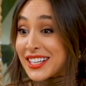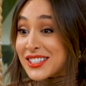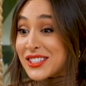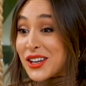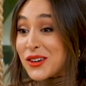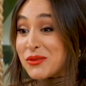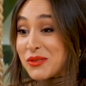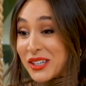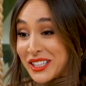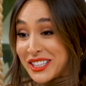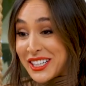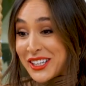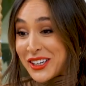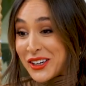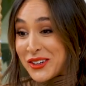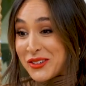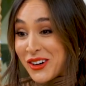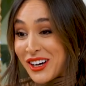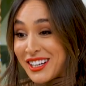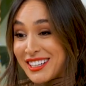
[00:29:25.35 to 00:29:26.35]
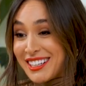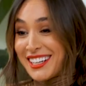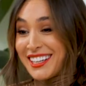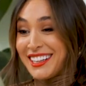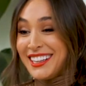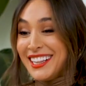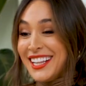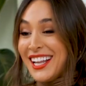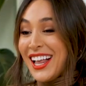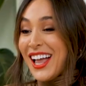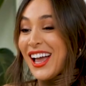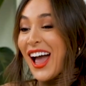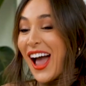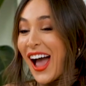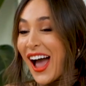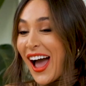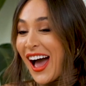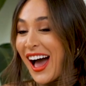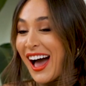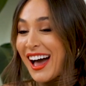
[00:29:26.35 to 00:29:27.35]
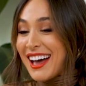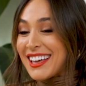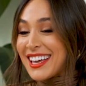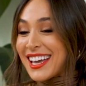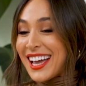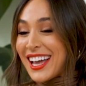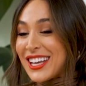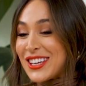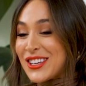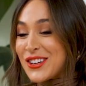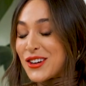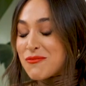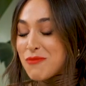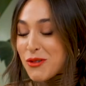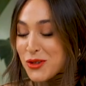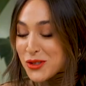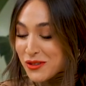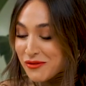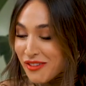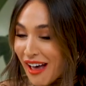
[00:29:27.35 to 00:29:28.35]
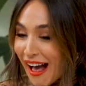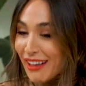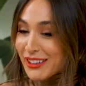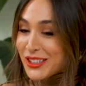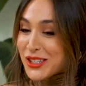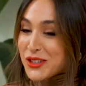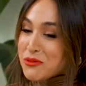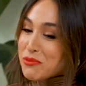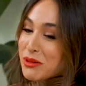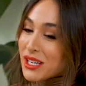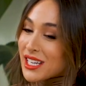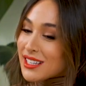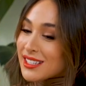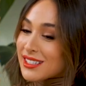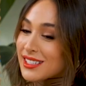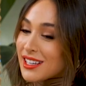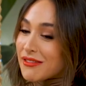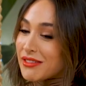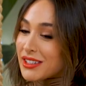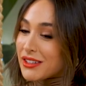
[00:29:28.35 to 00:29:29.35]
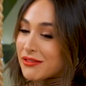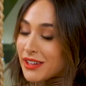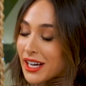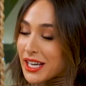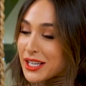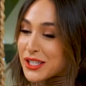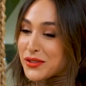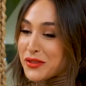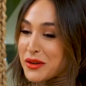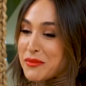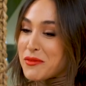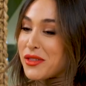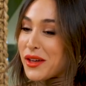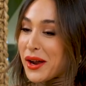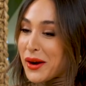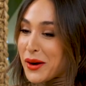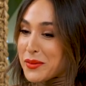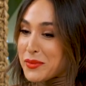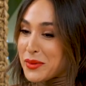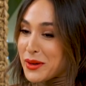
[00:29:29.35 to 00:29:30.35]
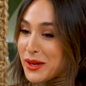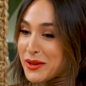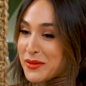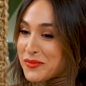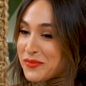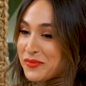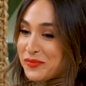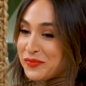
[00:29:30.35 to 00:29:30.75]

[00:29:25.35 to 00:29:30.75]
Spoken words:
is a really good one. Your most valued piece of advice from therapy.